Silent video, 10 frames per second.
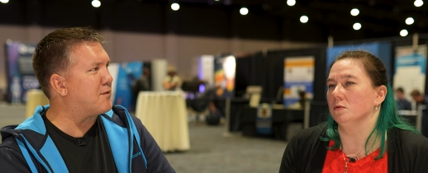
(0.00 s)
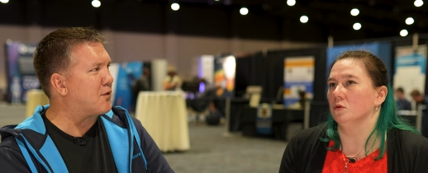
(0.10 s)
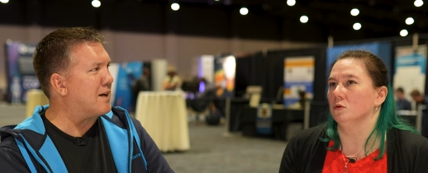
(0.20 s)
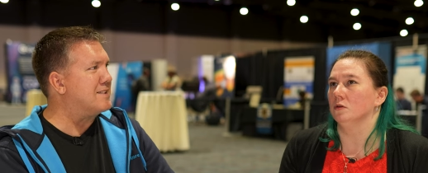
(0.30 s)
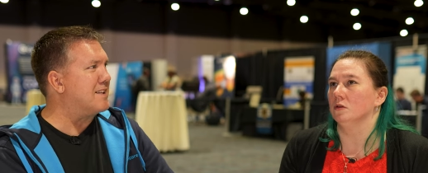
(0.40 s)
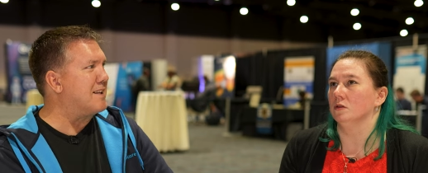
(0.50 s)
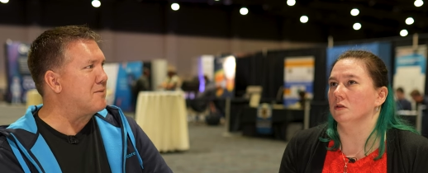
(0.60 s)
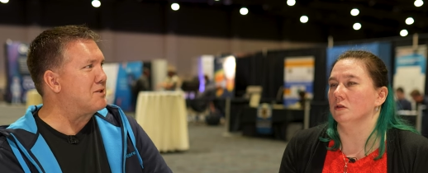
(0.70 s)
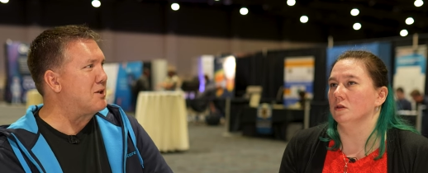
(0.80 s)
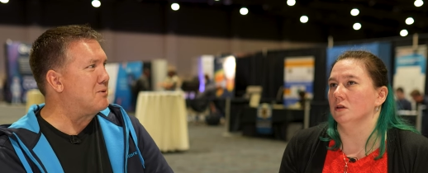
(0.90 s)
Speaker 1: phrasing
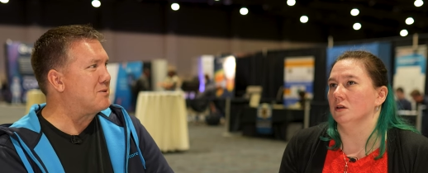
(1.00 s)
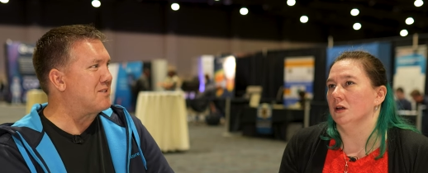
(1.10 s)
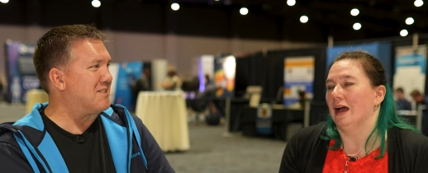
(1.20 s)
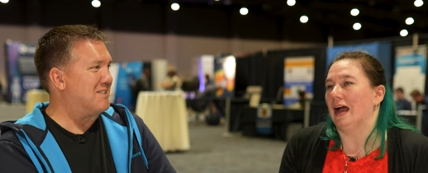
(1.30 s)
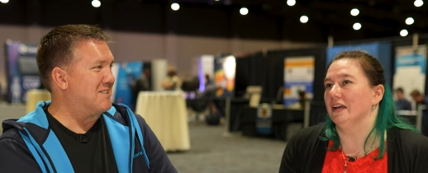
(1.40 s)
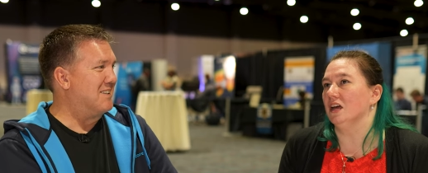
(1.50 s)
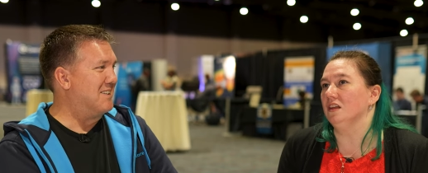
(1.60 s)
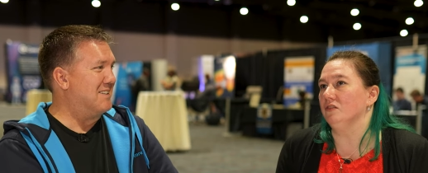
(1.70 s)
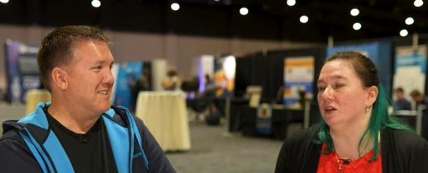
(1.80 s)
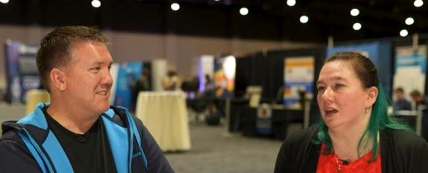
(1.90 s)
that was used?
Speaker 2: I kind
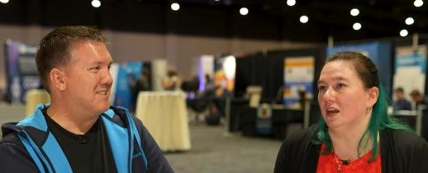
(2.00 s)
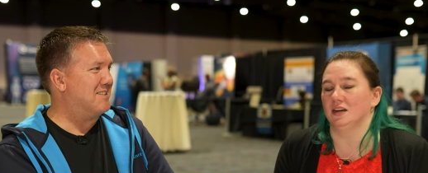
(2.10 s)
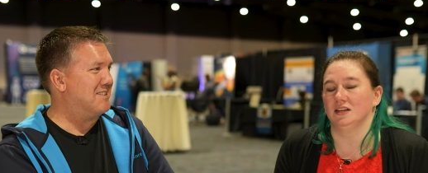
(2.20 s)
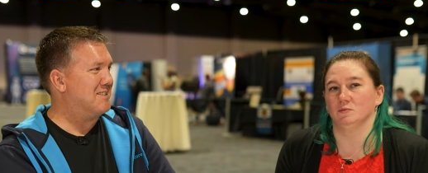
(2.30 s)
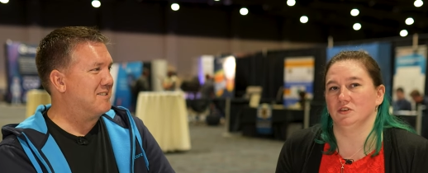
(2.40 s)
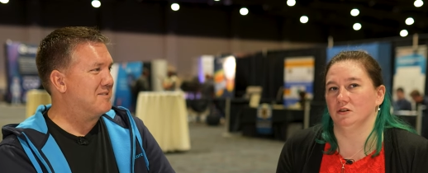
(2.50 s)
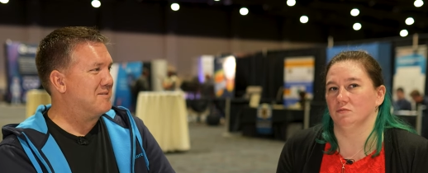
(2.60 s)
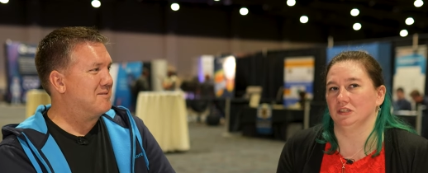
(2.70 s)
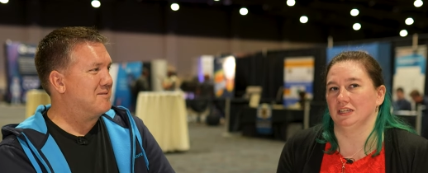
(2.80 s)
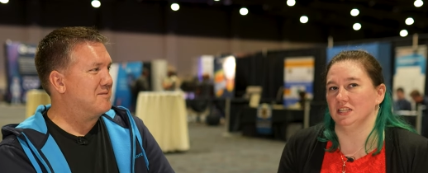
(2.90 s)
of look at it as we're
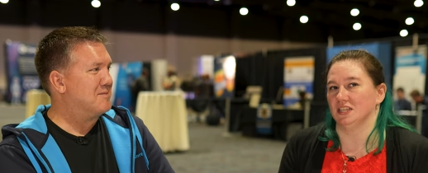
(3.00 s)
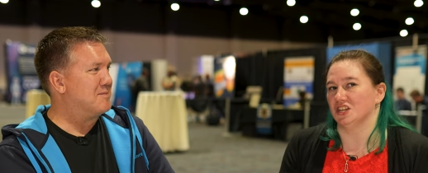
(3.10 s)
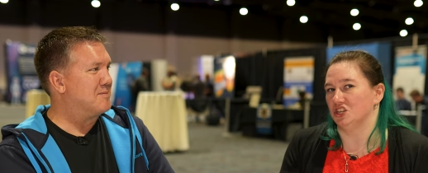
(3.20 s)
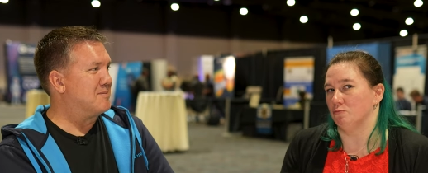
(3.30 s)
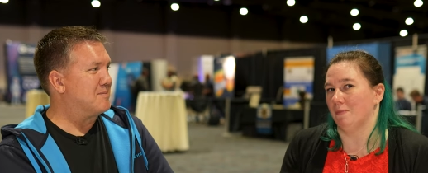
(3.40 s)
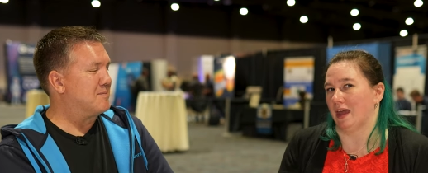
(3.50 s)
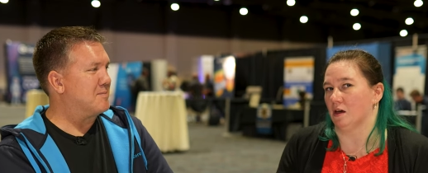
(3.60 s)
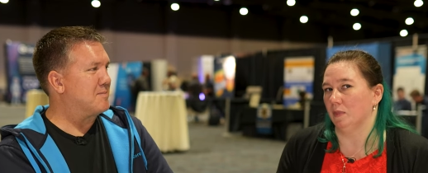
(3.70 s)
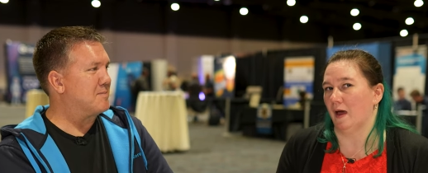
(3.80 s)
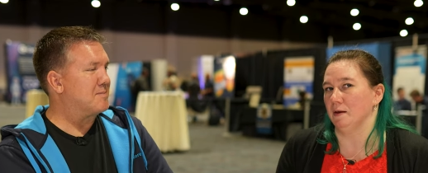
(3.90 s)
releasing a new
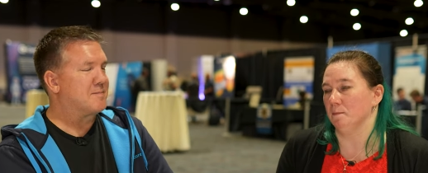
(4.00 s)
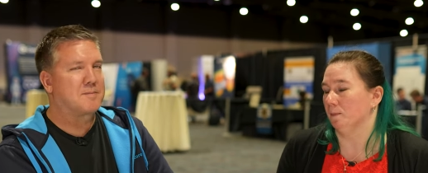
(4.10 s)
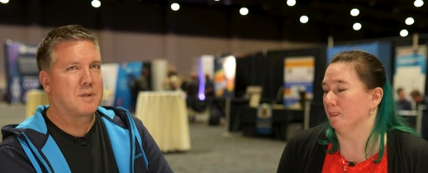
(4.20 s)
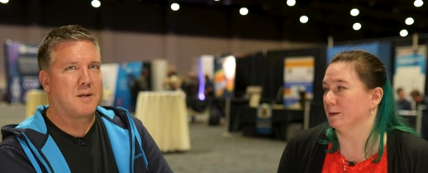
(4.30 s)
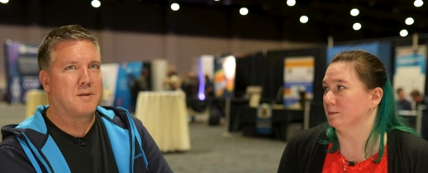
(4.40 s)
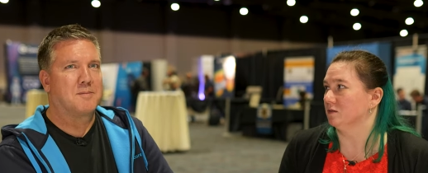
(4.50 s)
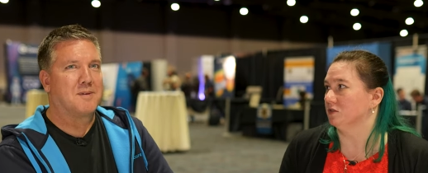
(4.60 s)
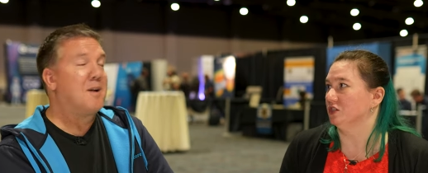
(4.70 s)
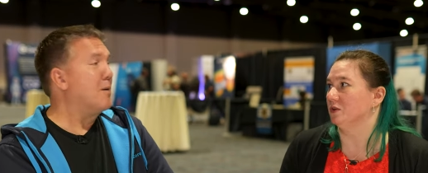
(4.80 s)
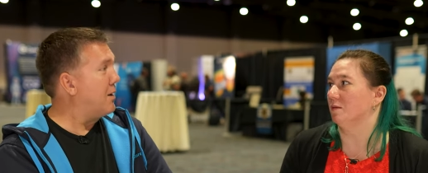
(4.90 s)
makeup line. So
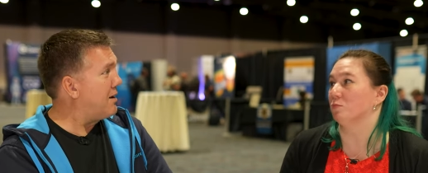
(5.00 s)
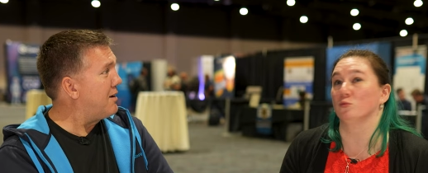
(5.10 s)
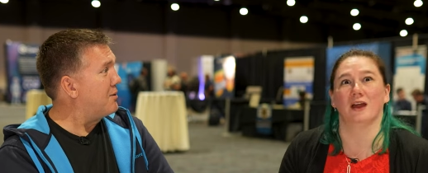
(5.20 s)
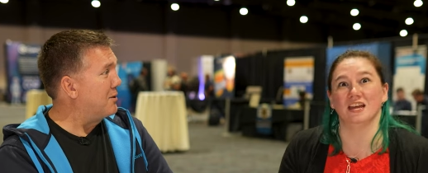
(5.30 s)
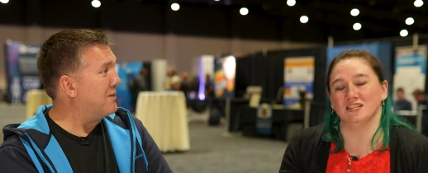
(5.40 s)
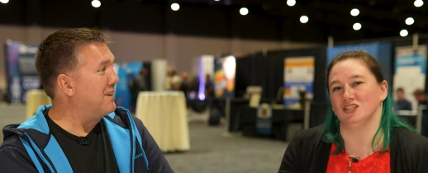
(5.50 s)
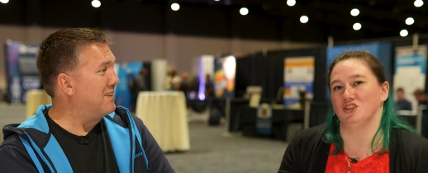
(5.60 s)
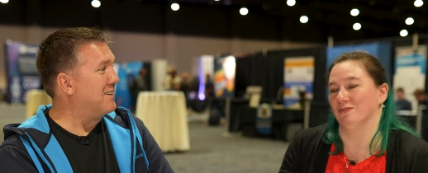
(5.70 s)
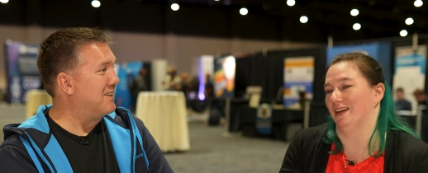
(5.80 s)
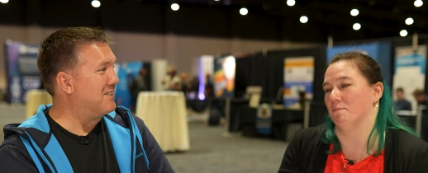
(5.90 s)
we're doing a oh. brand
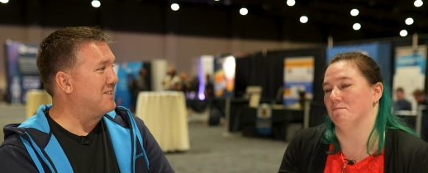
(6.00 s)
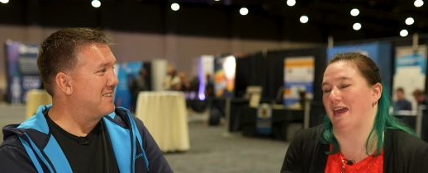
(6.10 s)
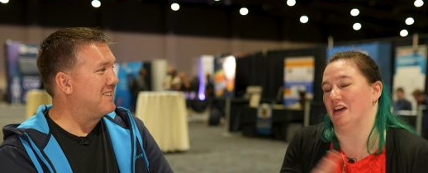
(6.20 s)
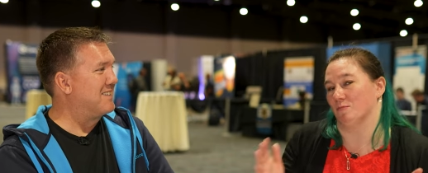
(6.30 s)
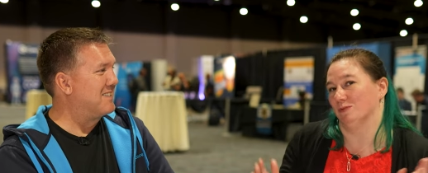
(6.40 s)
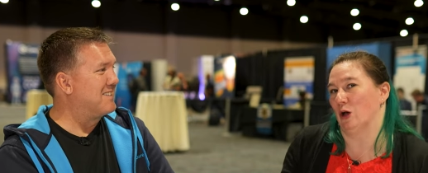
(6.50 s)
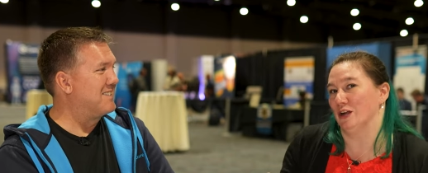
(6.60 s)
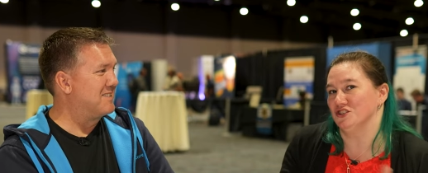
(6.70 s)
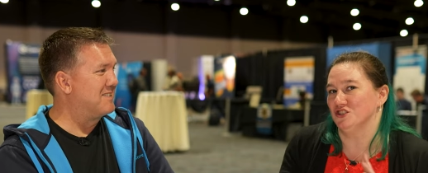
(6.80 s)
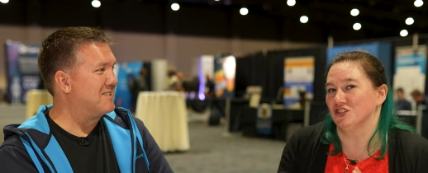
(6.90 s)
new like makeup
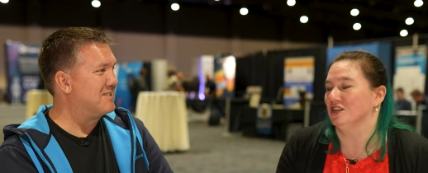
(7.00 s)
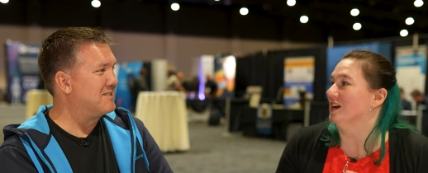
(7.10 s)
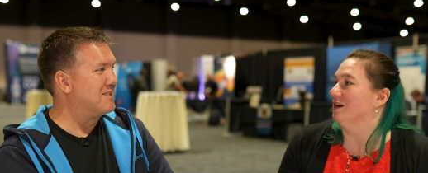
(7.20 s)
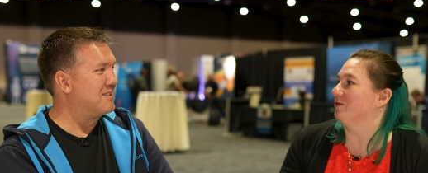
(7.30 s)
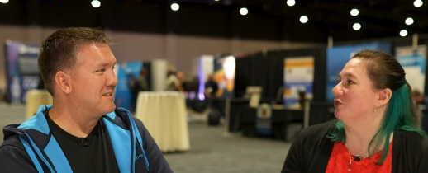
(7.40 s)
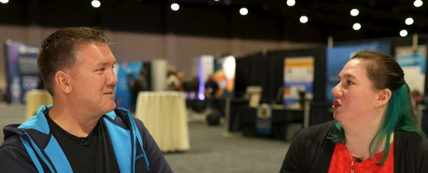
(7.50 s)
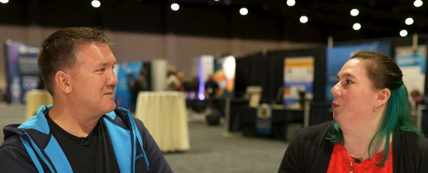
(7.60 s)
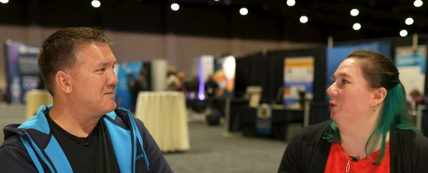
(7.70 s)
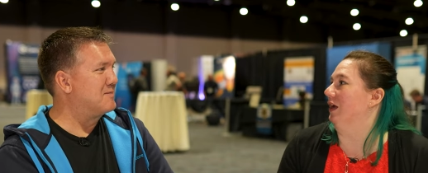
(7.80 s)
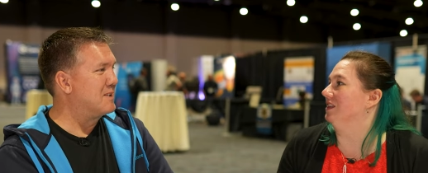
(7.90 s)
launch for
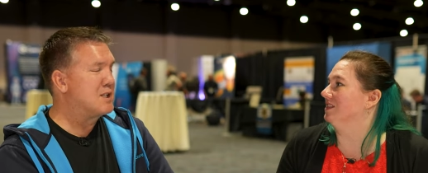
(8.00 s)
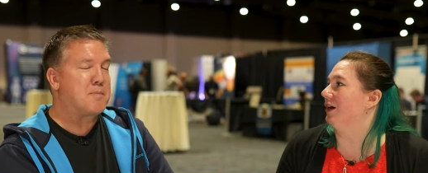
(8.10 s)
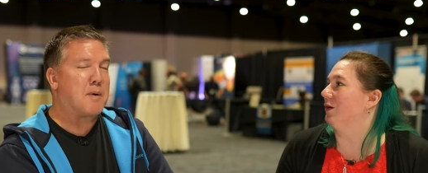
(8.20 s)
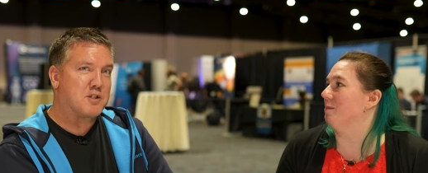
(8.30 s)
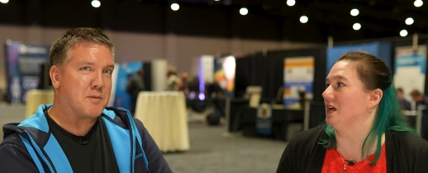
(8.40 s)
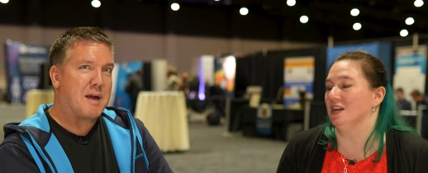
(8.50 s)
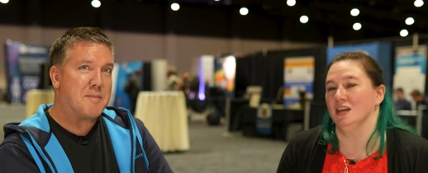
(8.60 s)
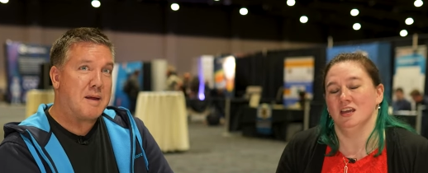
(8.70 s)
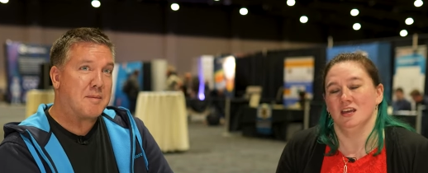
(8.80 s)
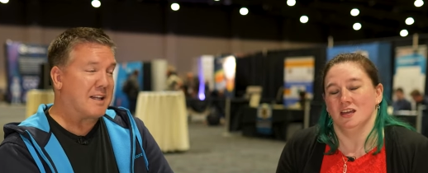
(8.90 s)
SharePoint. So, Sponsored I
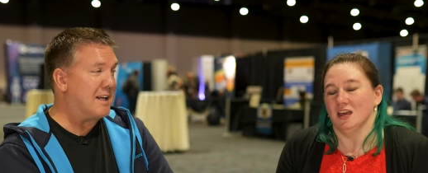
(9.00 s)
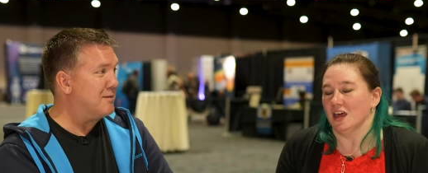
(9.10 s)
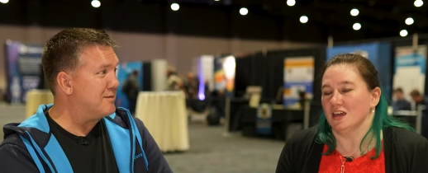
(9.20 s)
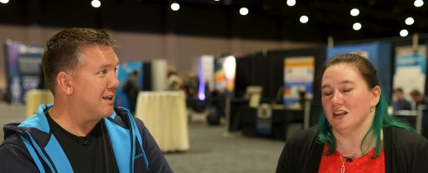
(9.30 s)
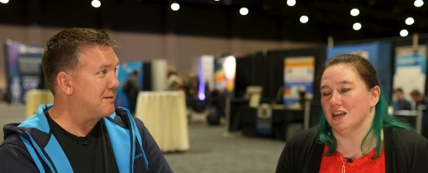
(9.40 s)
mean, by Maybelline. It,